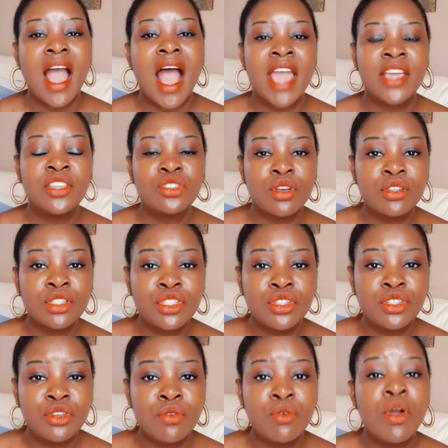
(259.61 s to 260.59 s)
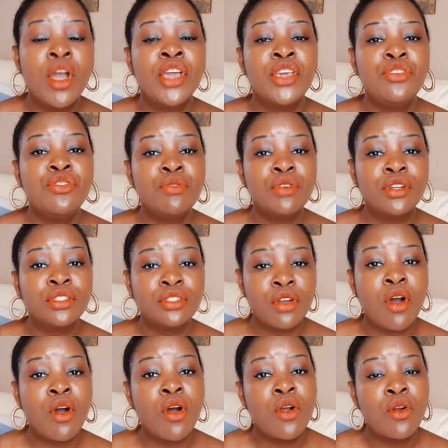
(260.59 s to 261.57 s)
I told you, you will
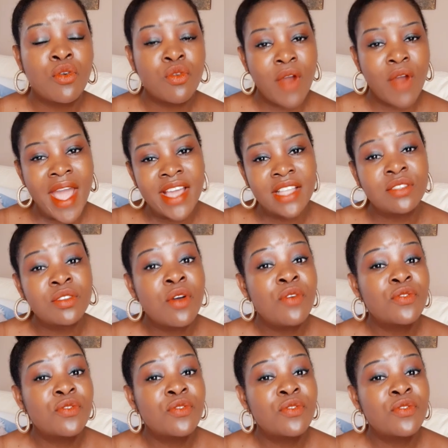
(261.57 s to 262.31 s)
know right